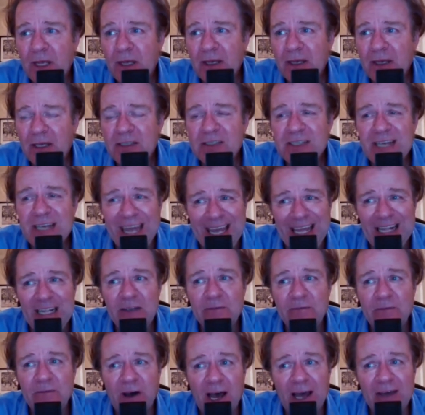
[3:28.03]
his
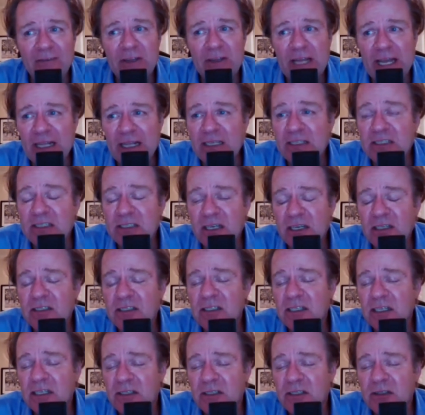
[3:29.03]
85 and 86
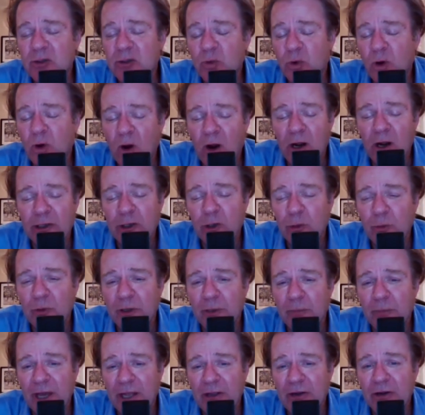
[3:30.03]
seasons were arguably
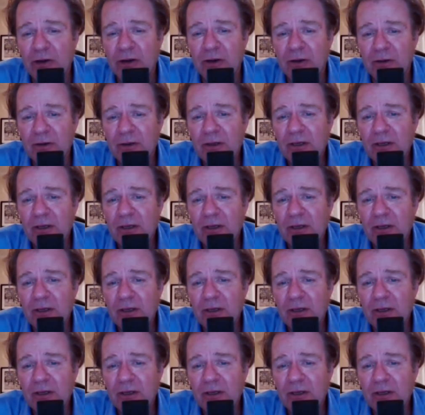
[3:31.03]
better.